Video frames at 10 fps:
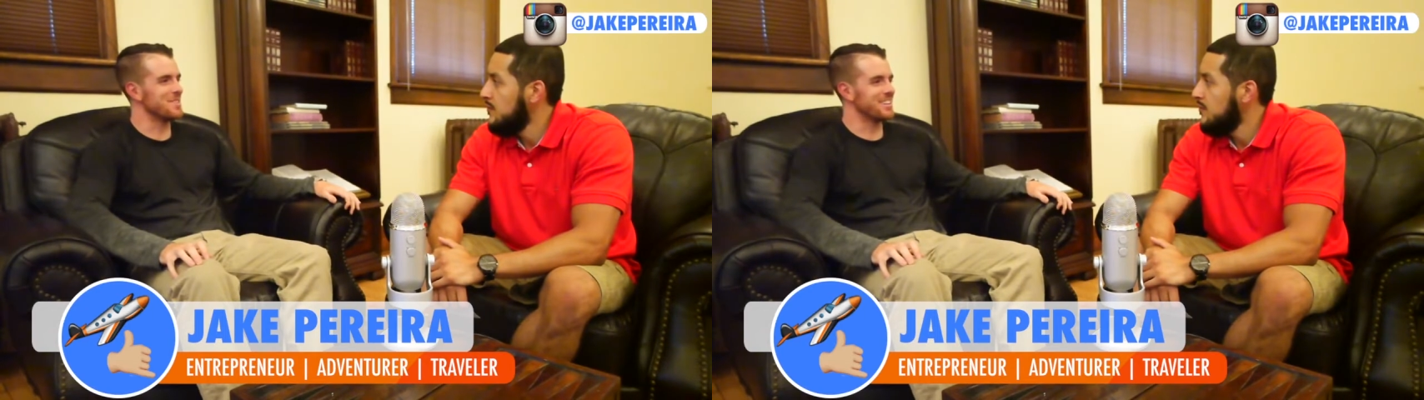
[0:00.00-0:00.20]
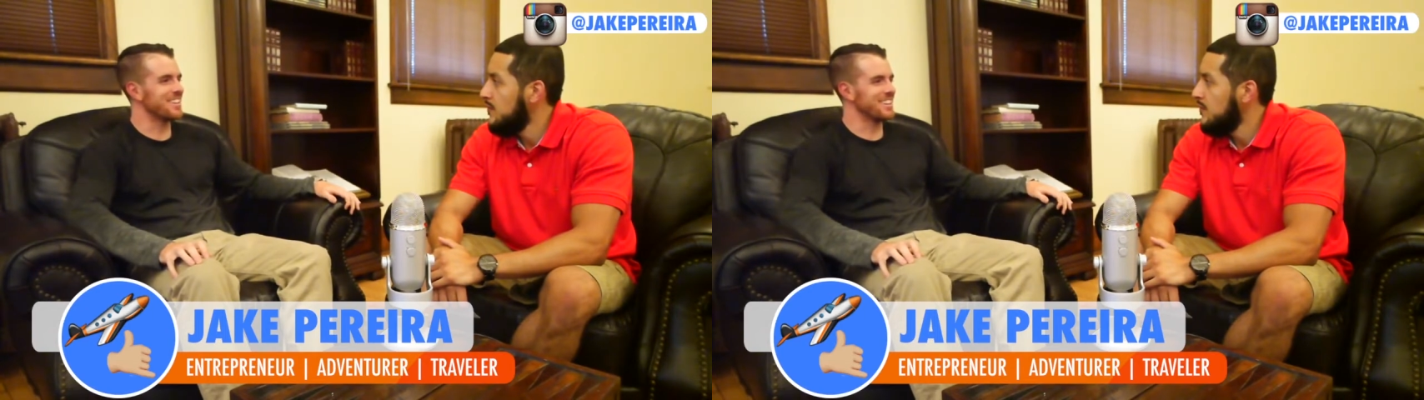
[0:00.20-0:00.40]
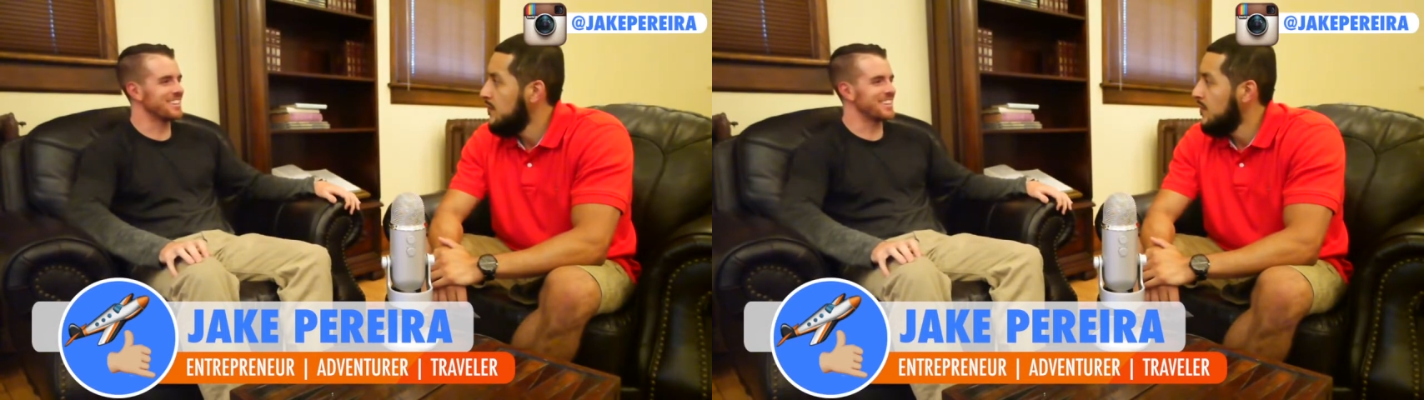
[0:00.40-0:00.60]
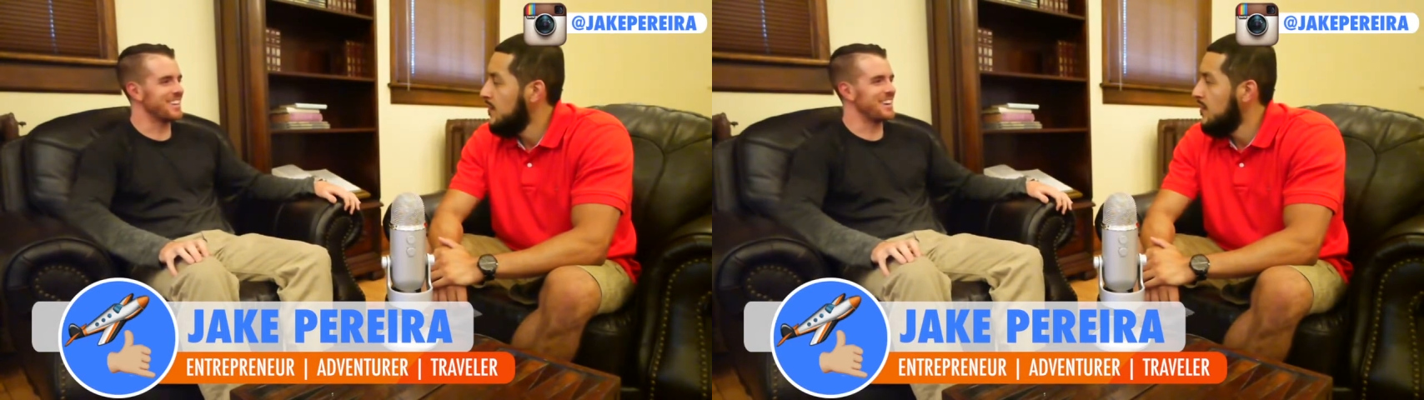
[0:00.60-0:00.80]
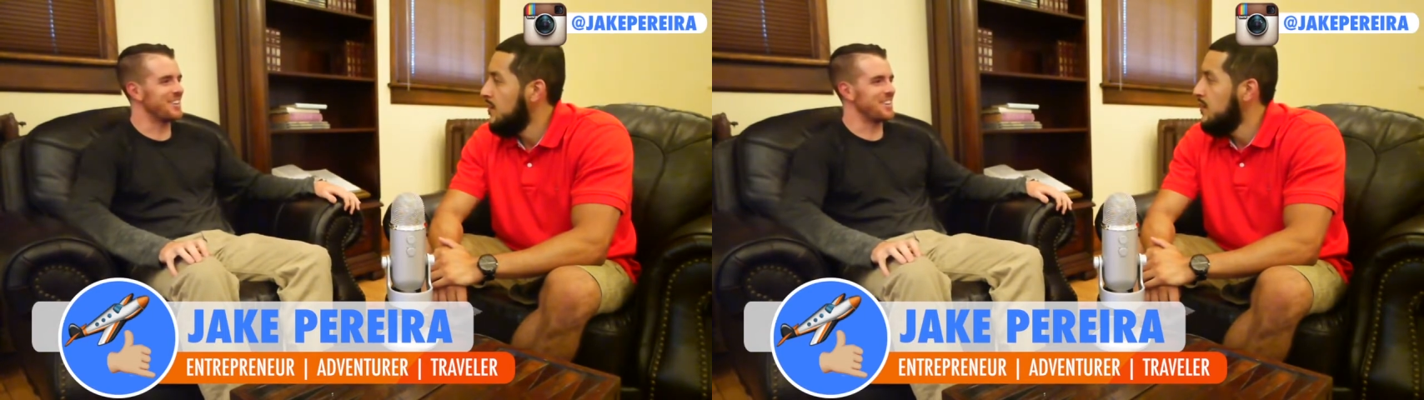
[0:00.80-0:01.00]
Speaker 1: spirit, I think, to
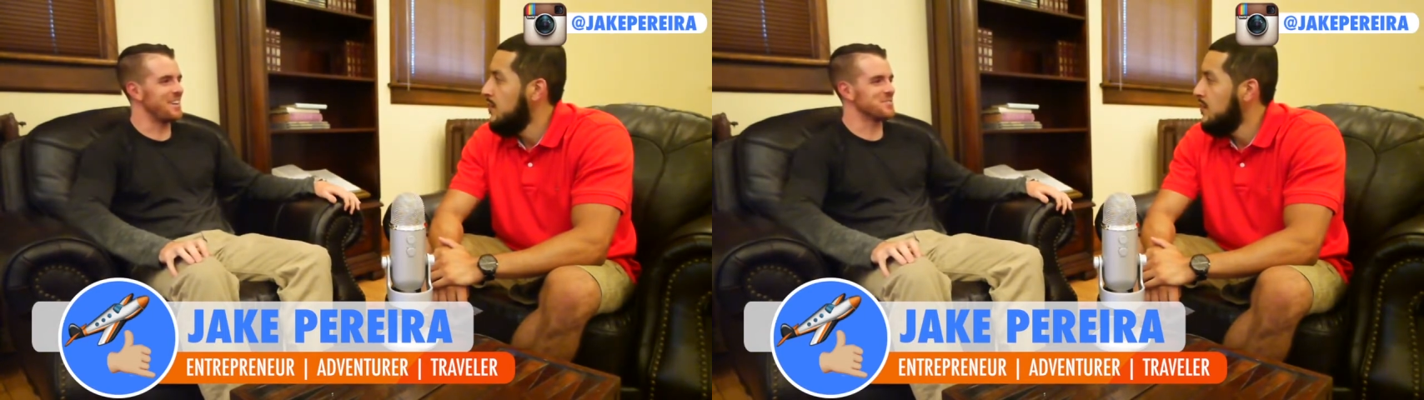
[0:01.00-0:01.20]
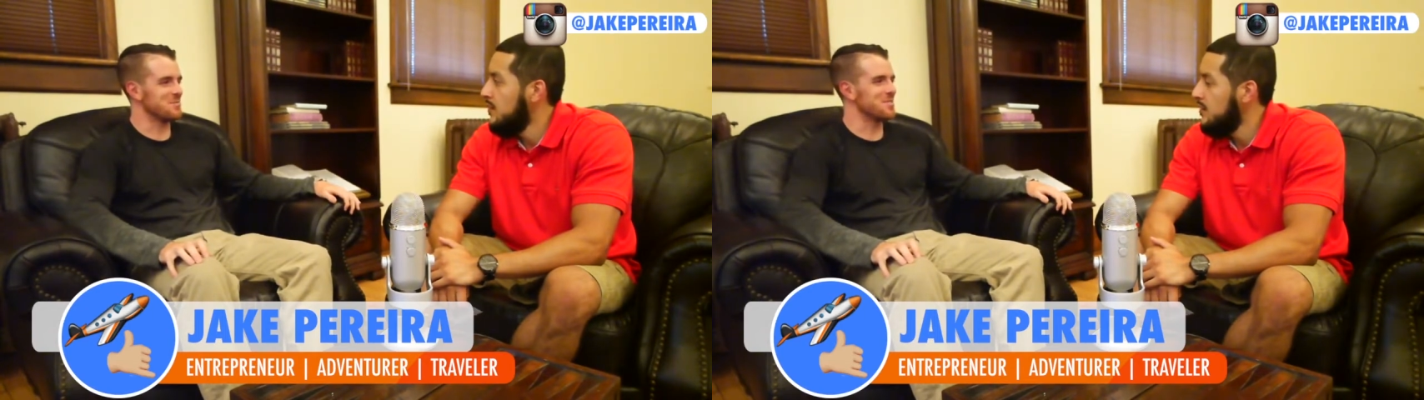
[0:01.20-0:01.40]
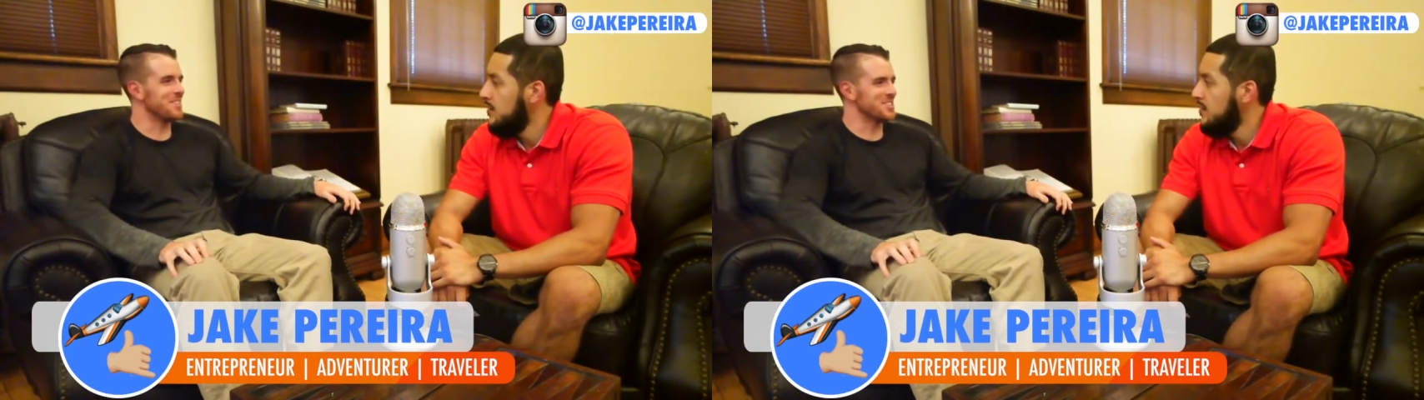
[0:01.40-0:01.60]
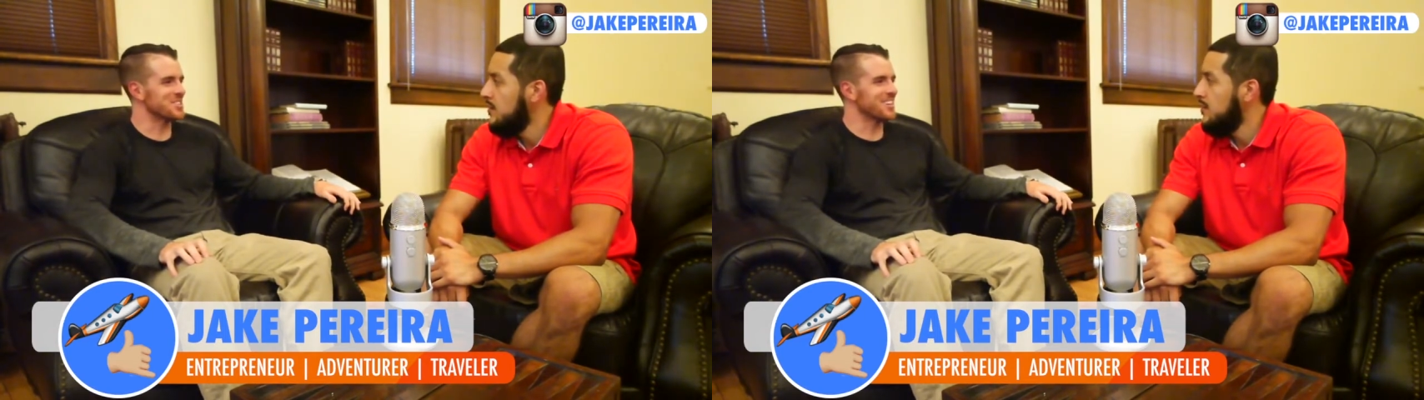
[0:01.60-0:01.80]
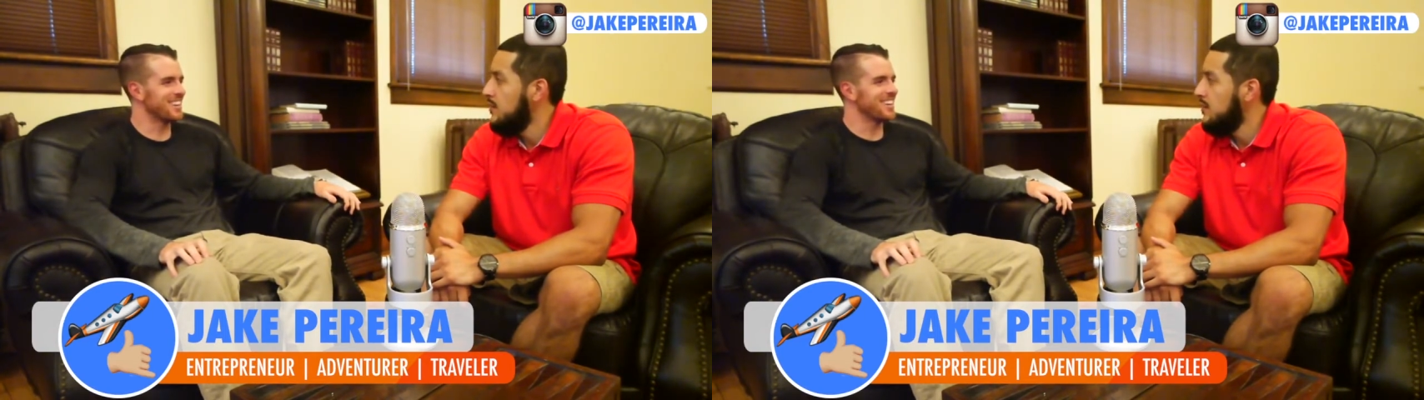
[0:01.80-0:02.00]
get out and have some adventure.